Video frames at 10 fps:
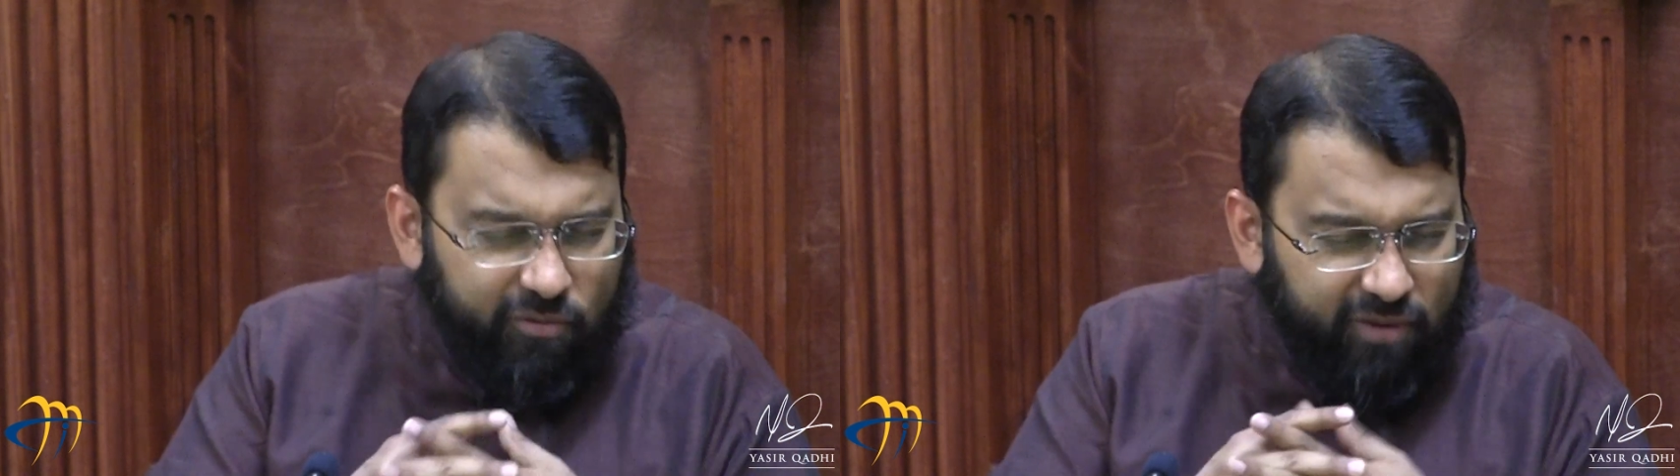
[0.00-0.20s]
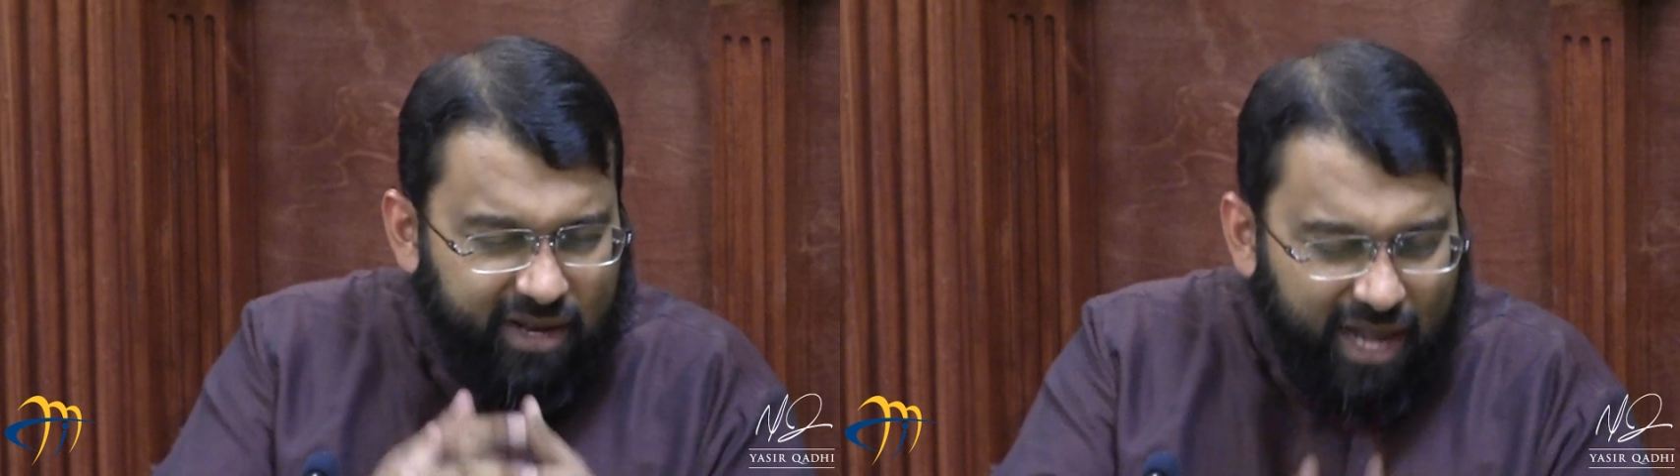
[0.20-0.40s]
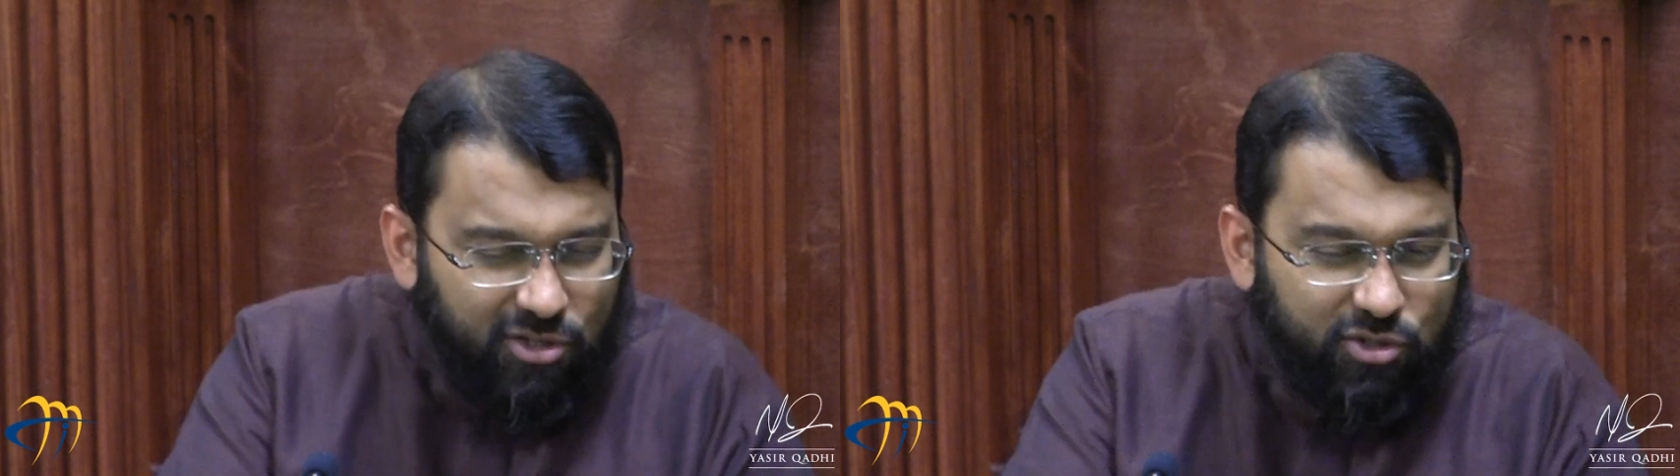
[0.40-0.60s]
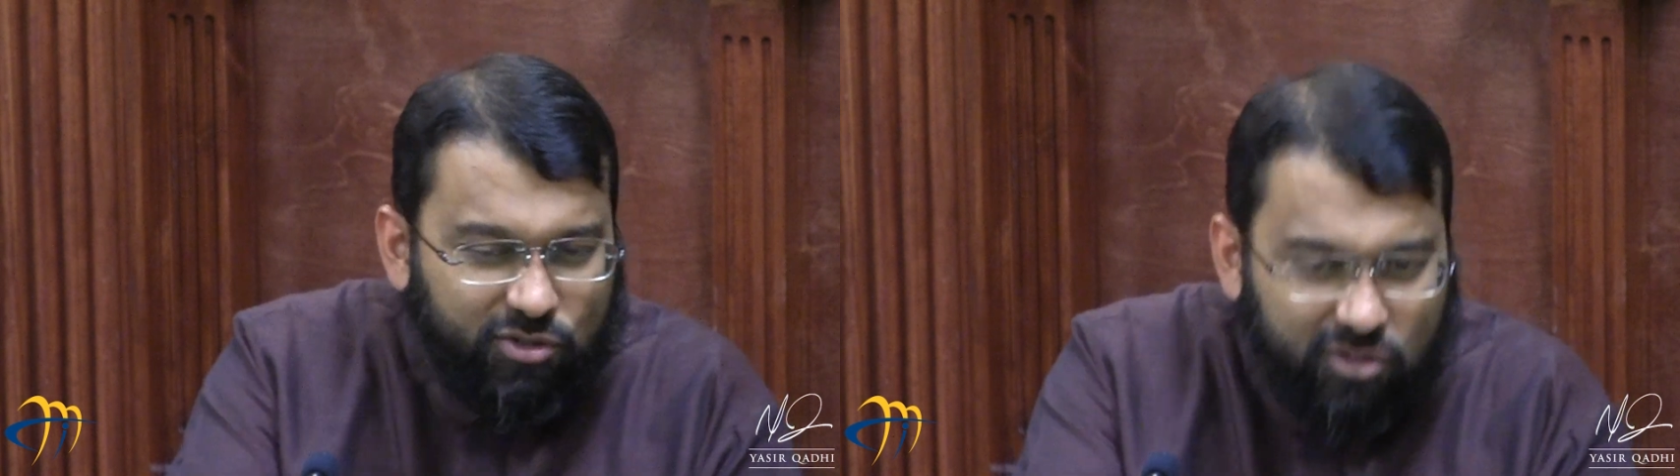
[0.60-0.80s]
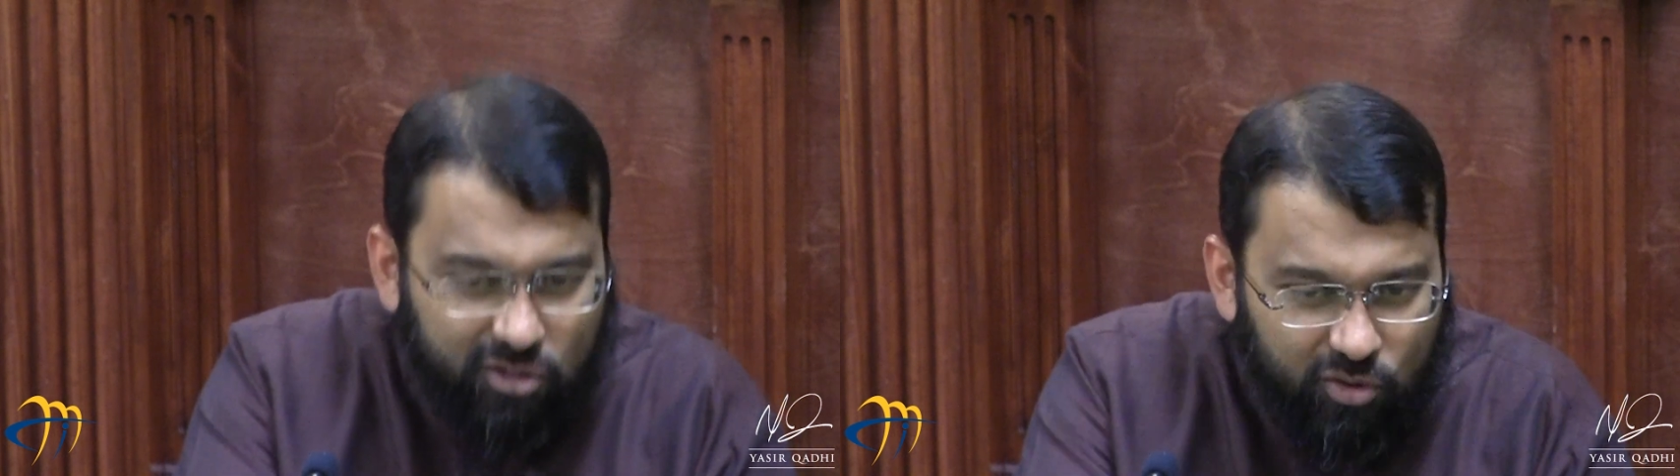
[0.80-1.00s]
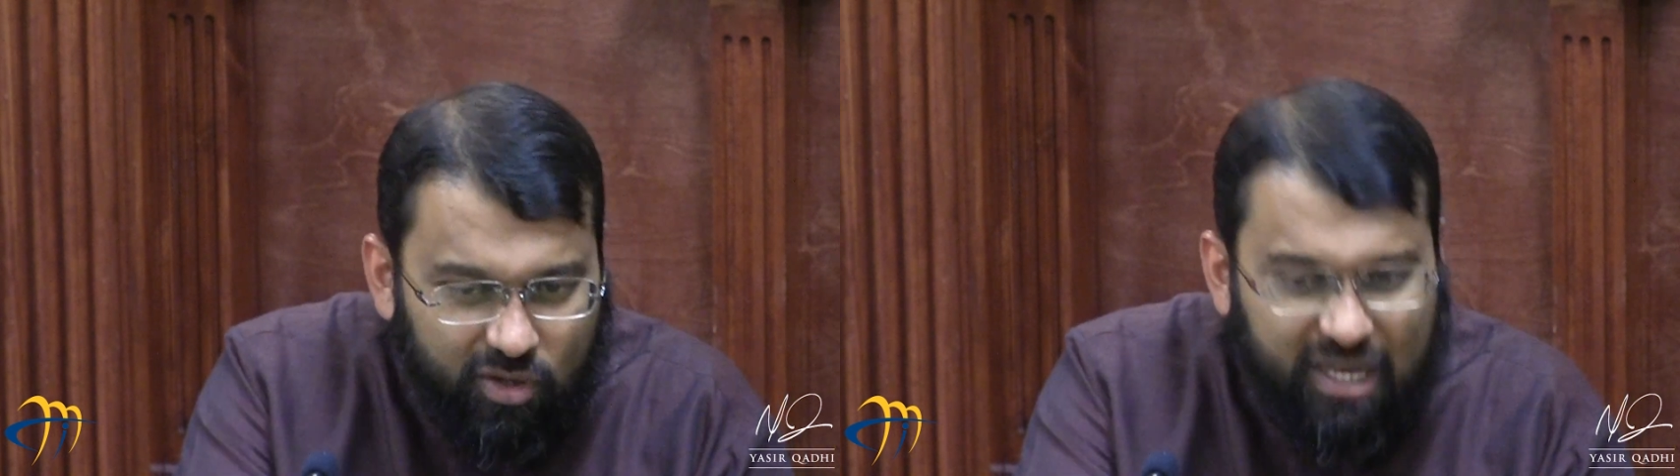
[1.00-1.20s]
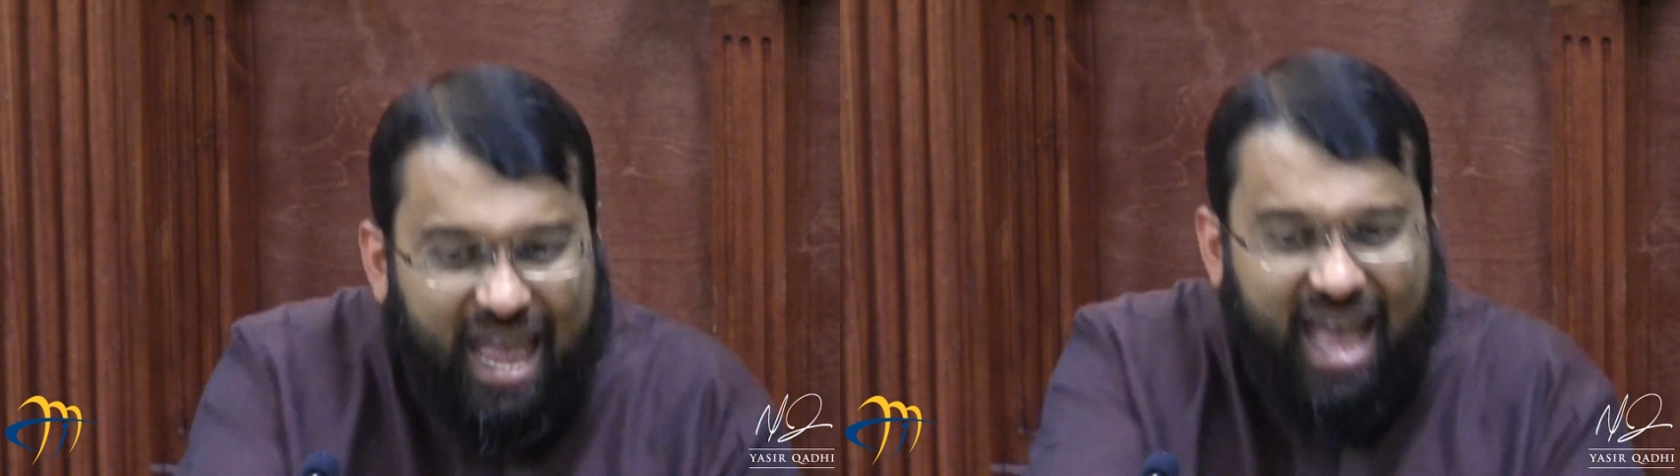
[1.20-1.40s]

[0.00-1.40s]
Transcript: financial security